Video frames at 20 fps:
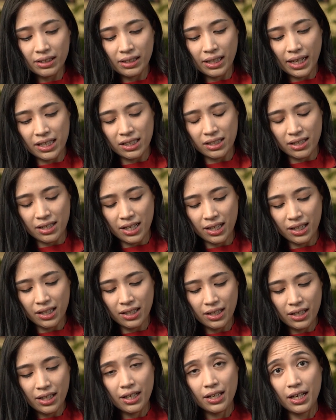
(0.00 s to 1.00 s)
Lightning
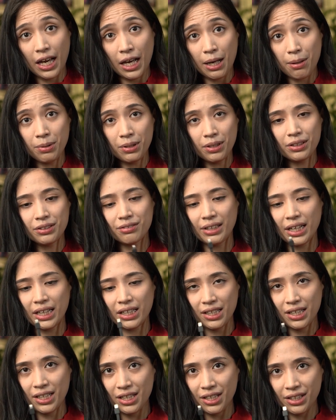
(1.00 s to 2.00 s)
cable right
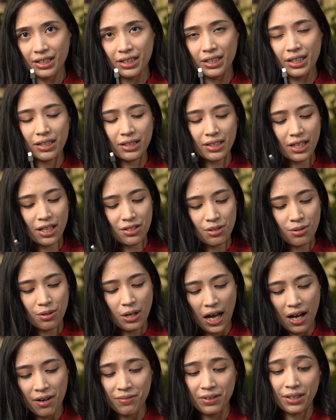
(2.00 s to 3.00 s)
here in case you
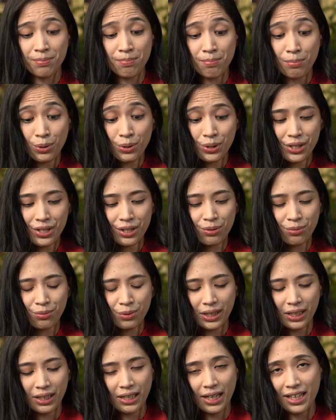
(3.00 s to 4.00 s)
have more than
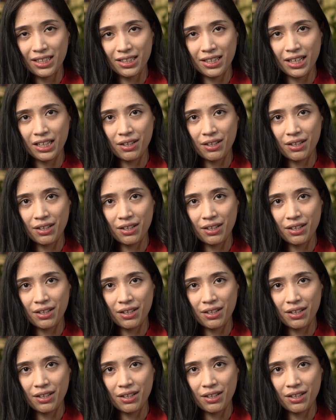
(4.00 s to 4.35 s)
one Lightning